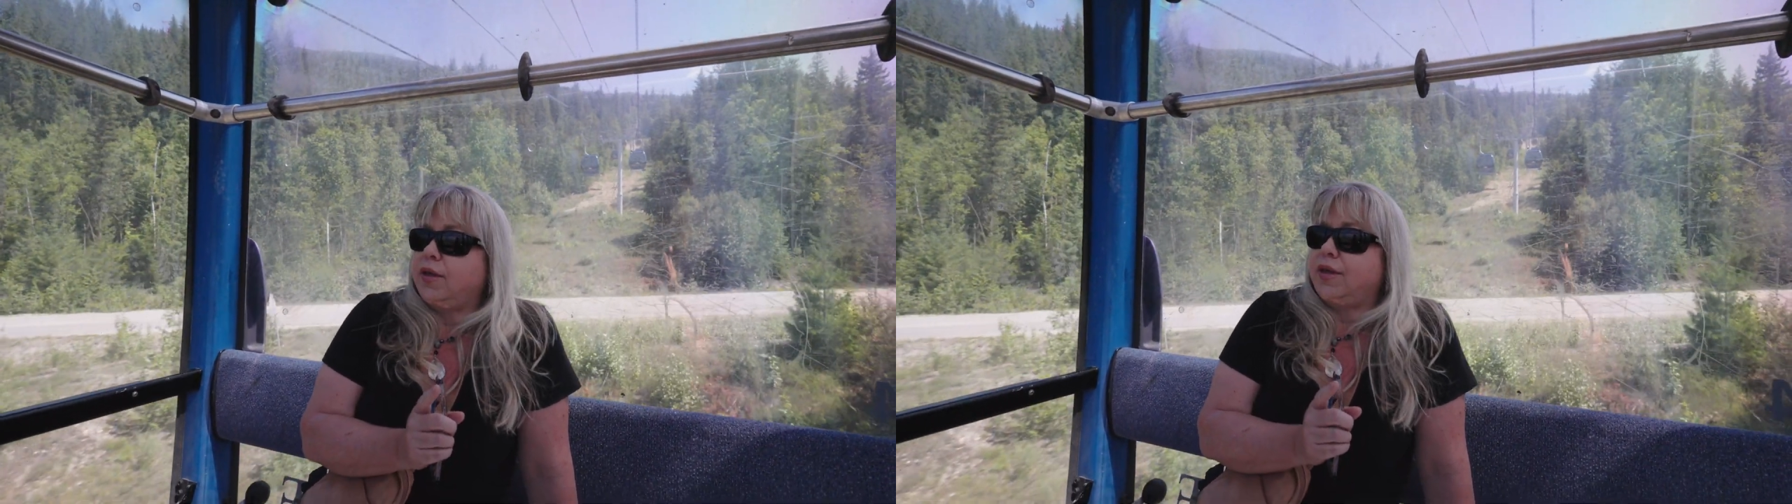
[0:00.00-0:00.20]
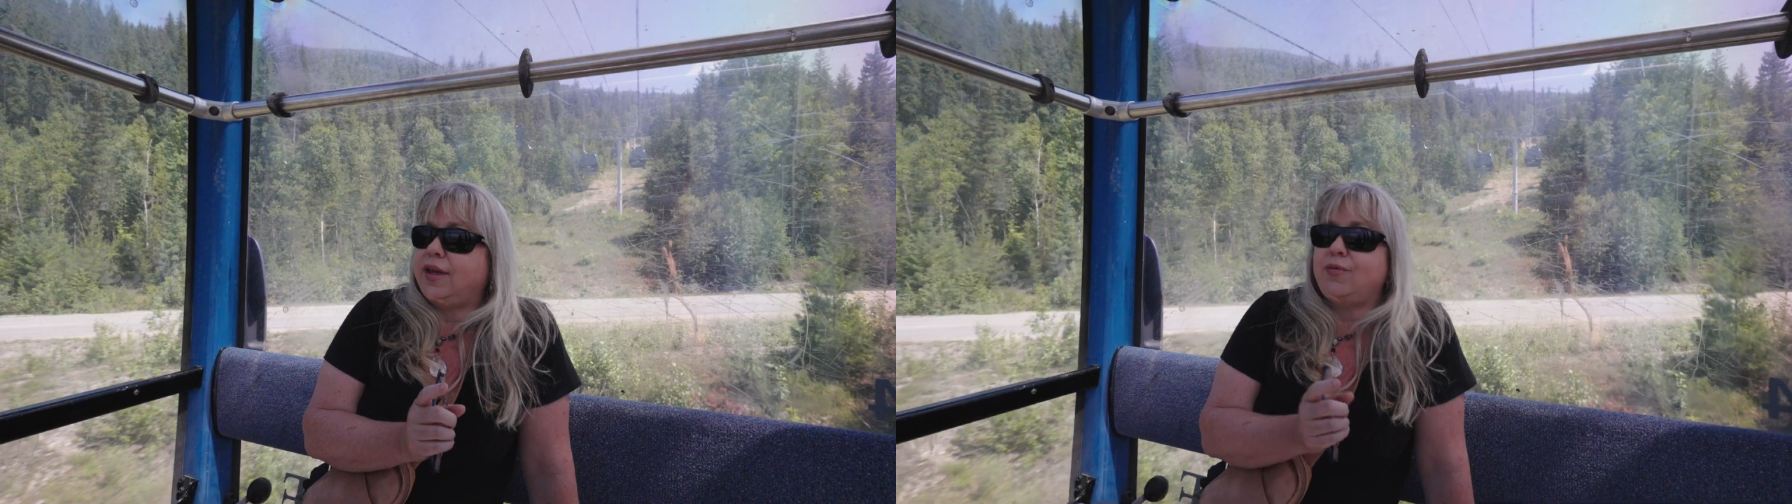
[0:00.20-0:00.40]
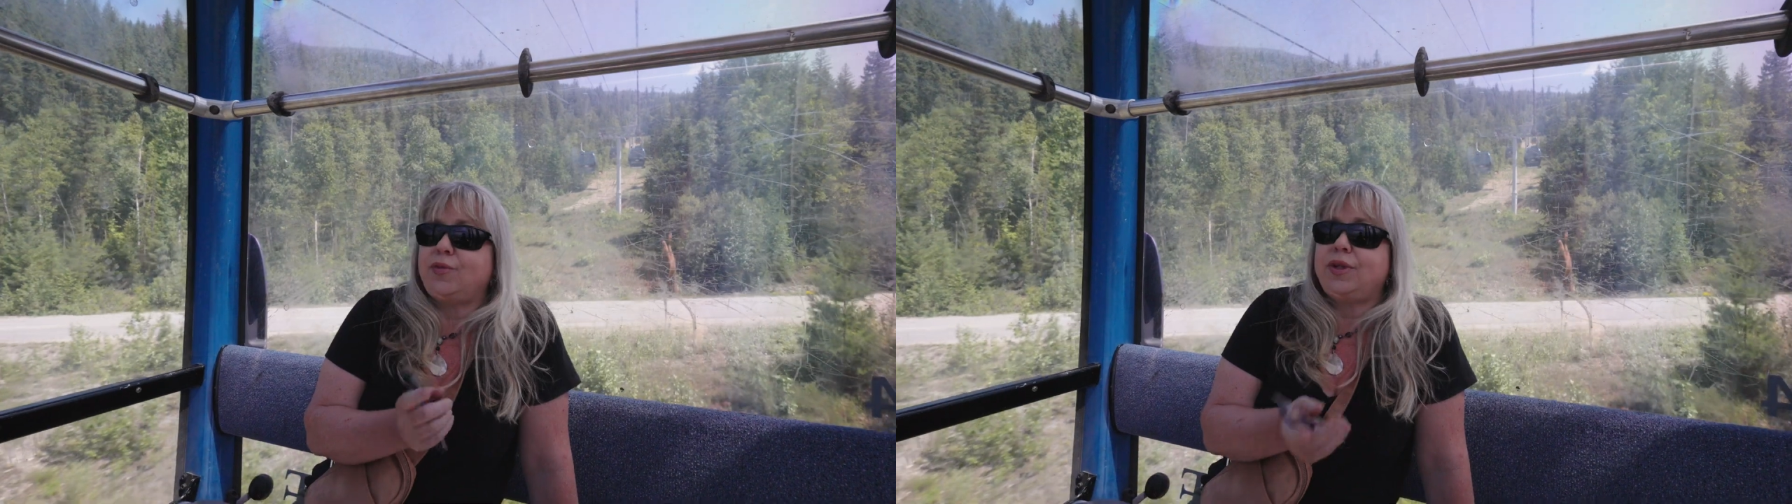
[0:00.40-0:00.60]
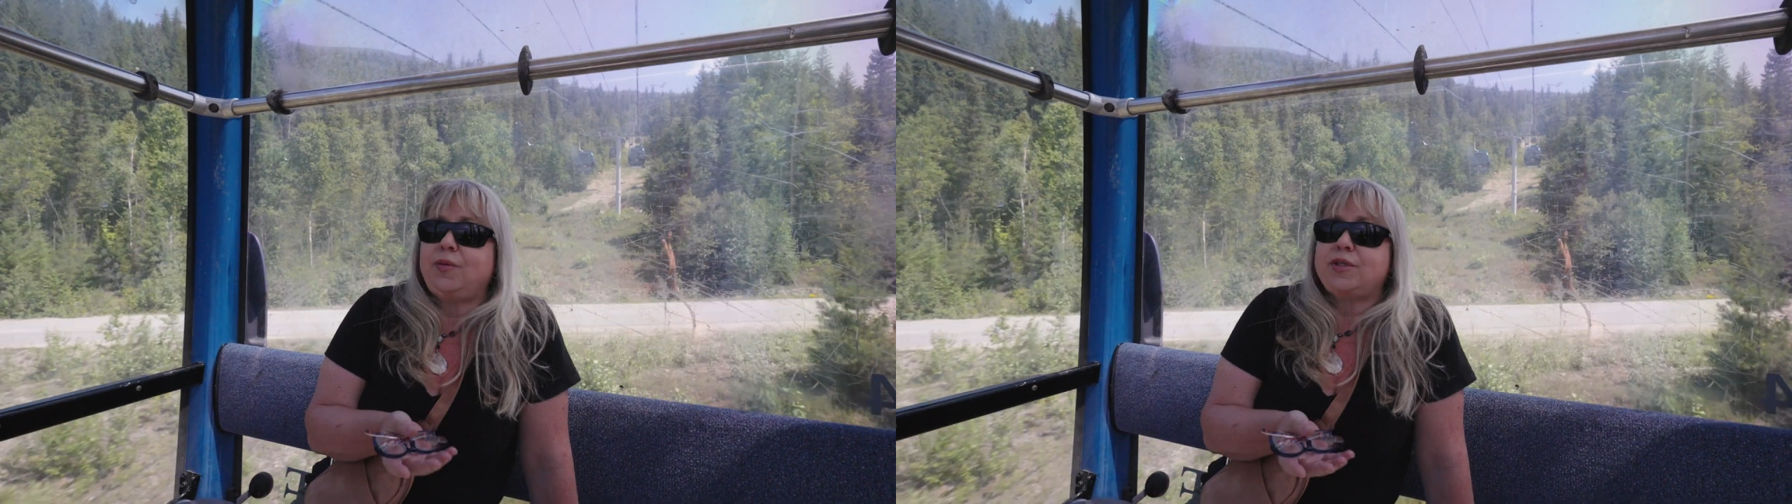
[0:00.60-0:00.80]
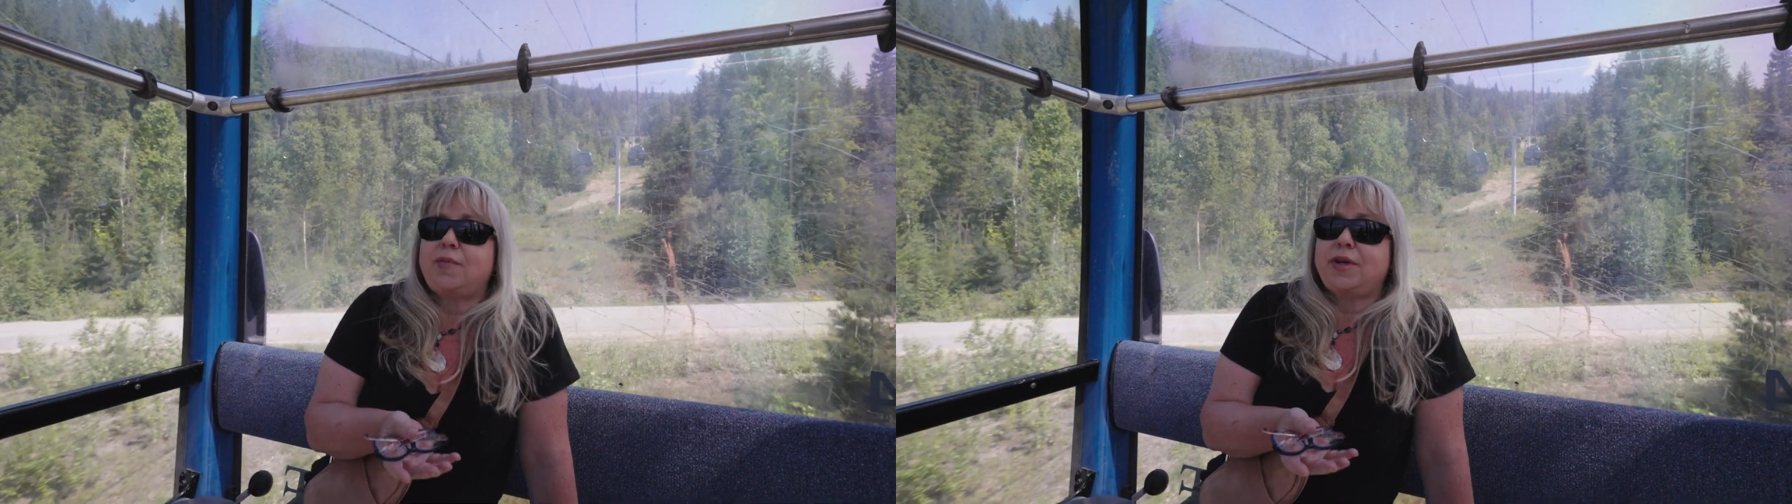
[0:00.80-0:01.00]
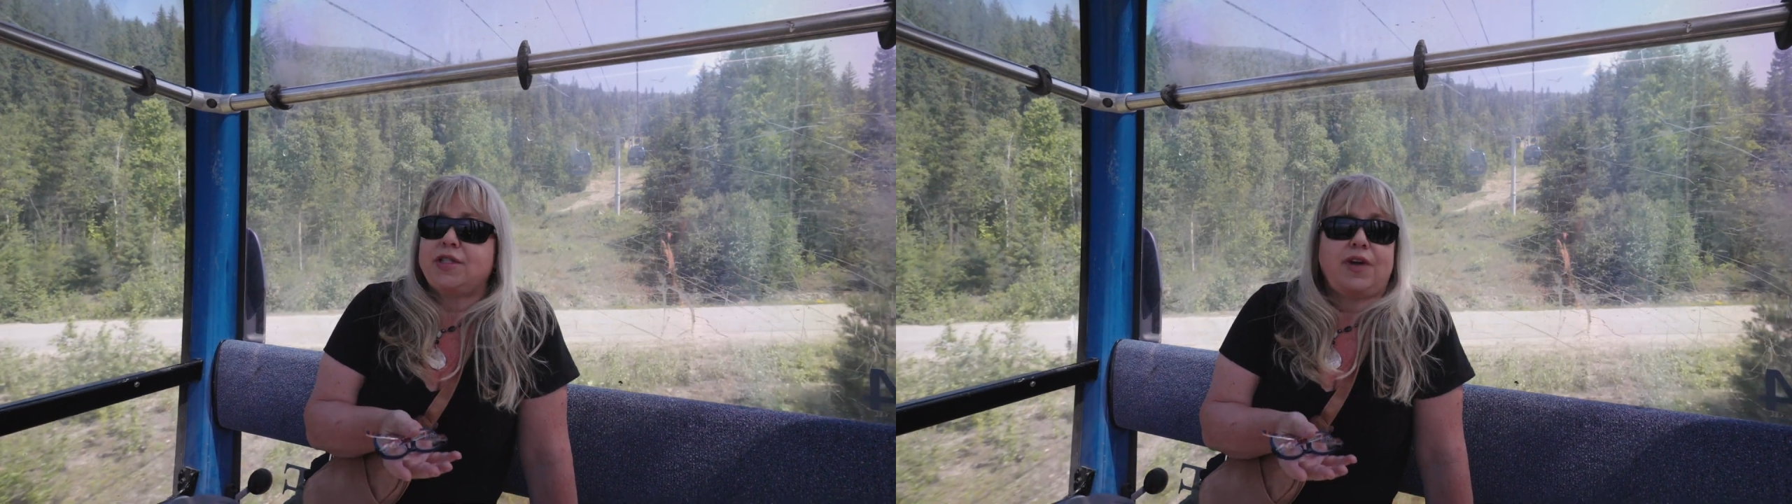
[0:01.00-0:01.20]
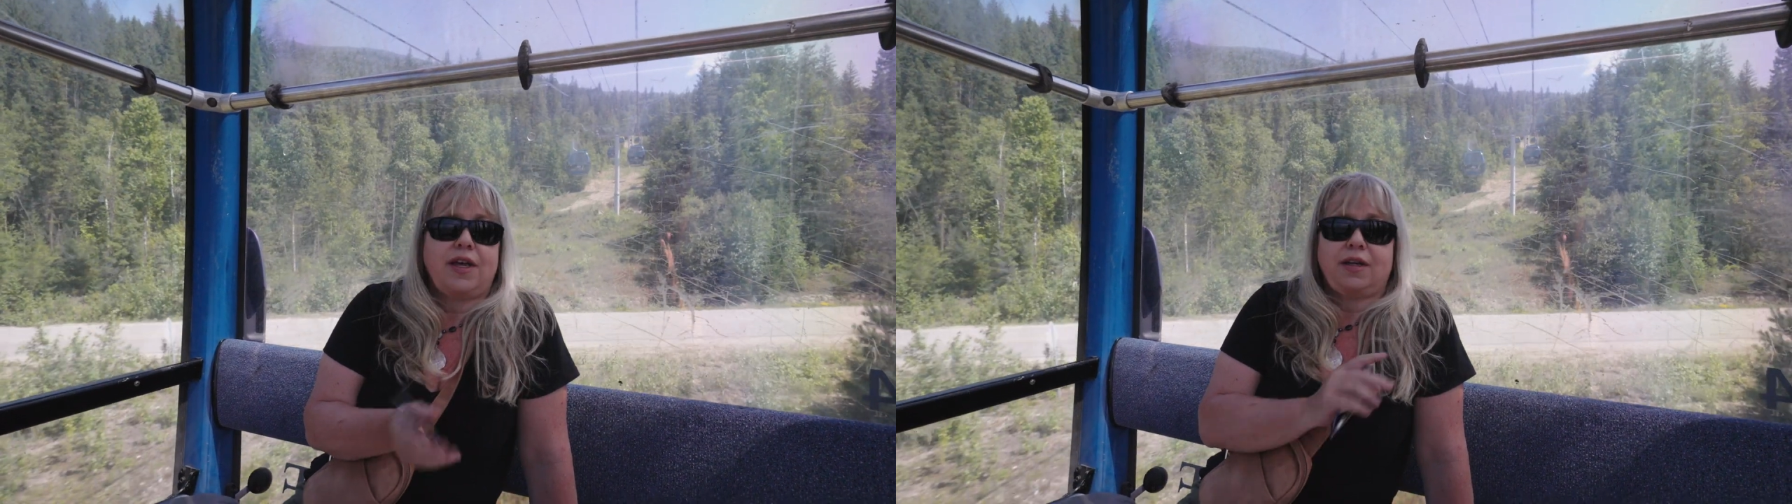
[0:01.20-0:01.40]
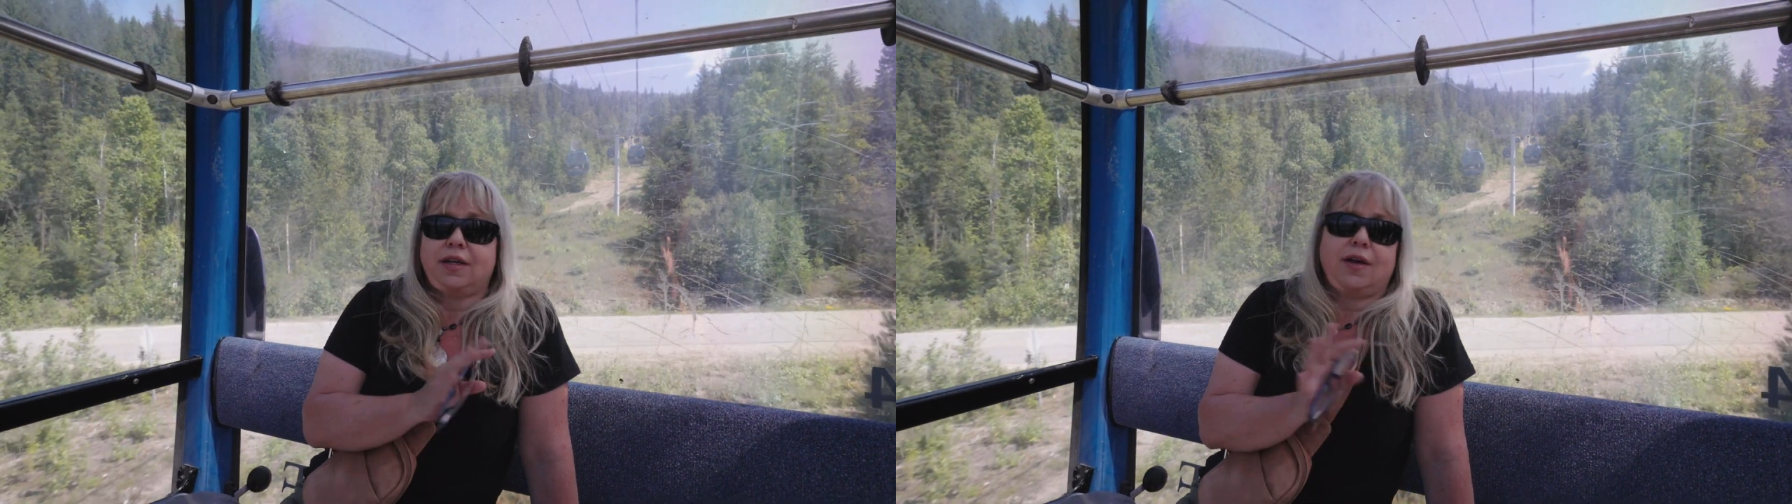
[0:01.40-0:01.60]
it really was our best value to